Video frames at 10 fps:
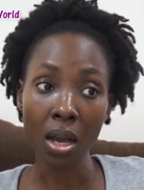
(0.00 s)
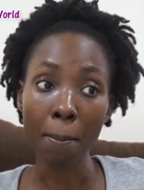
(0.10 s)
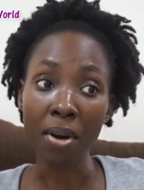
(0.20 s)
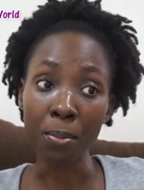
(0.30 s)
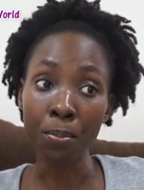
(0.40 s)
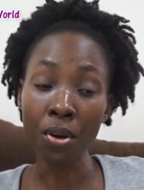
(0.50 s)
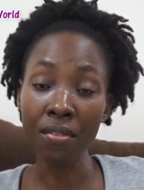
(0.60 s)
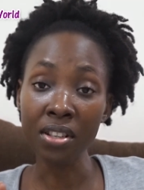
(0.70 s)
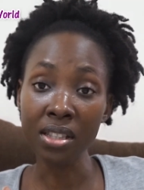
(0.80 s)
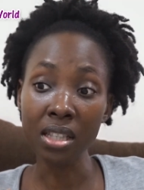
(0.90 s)
but
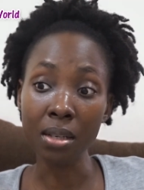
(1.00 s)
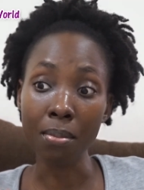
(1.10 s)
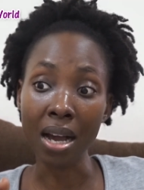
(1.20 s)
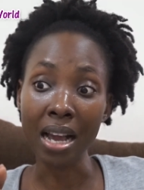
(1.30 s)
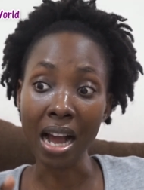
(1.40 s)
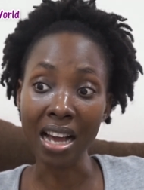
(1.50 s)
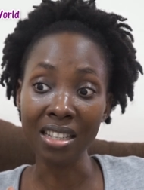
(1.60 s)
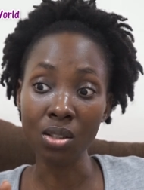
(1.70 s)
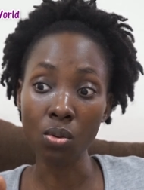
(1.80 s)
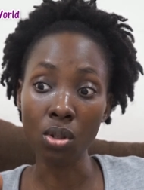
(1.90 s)
previously my
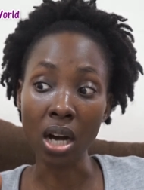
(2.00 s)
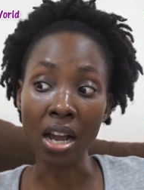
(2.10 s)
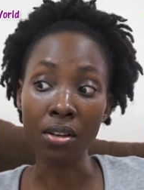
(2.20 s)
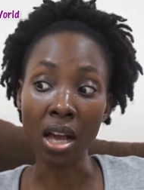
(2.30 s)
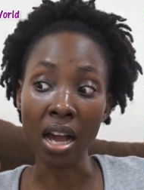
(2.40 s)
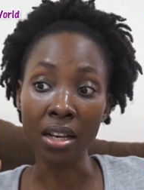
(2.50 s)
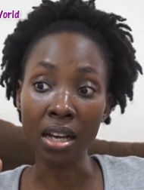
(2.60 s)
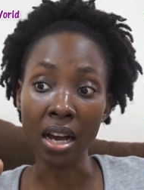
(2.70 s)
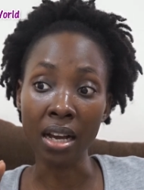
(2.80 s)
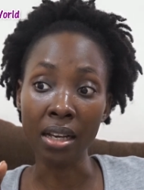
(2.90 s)
eyes were I, I,
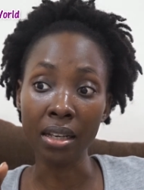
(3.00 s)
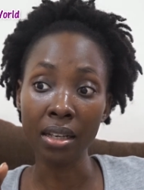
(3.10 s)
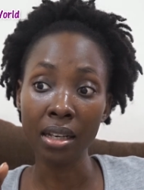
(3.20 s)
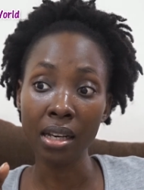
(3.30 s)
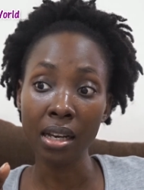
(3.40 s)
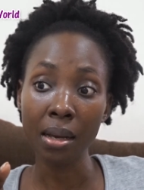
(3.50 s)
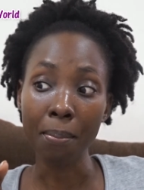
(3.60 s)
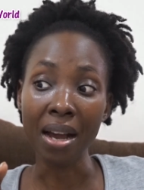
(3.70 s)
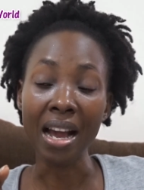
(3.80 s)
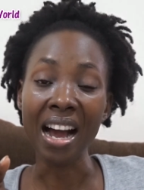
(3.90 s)
I
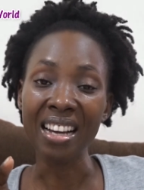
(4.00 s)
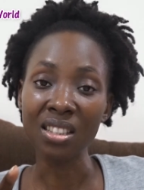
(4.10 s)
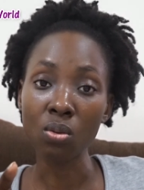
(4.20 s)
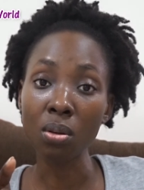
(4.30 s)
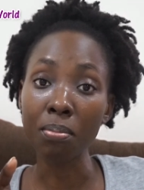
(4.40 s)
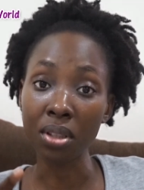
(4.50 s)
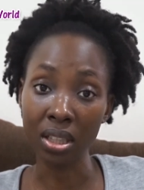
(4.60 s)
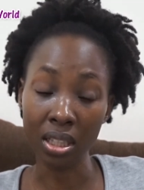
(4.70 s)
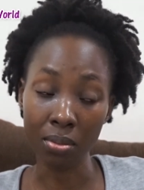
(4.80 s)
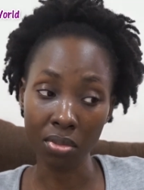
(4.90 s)
my eyes were
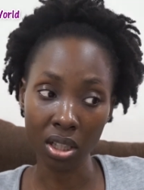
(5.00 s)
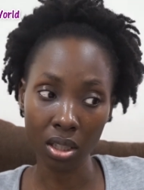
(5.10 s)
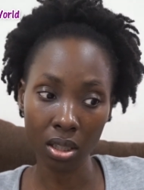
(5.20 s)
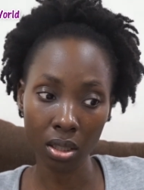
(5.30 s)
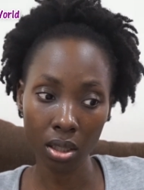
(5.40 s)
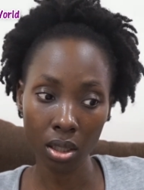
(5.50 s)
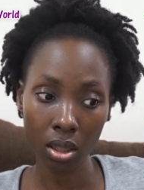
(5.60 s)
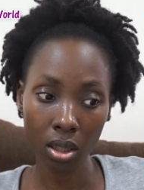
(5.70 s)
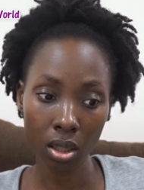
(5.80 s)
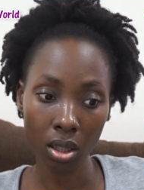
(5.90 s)
burning me
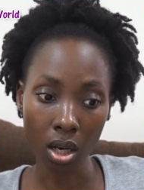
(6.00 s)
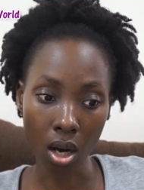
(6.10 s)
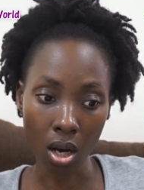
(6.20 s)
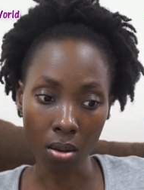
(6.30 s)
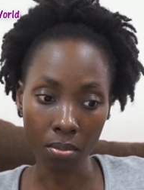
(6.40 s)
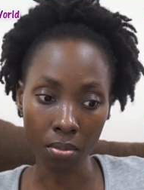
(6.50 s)
um,